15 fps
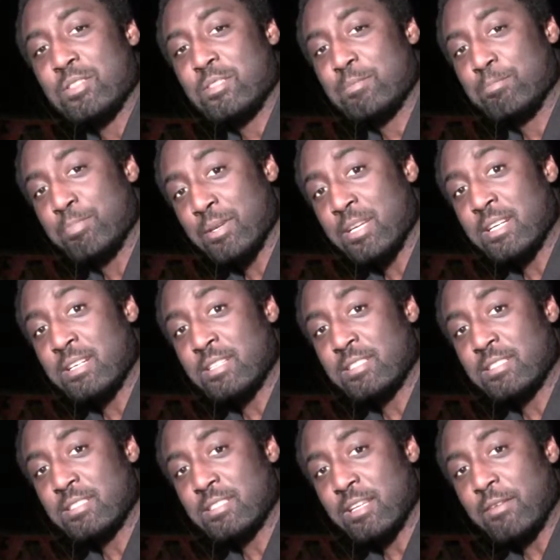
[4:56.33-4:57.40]
speakers
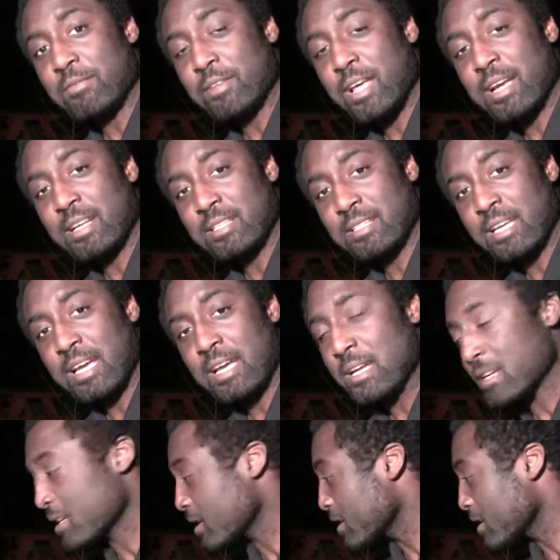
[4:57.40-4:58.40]
and stuff like that,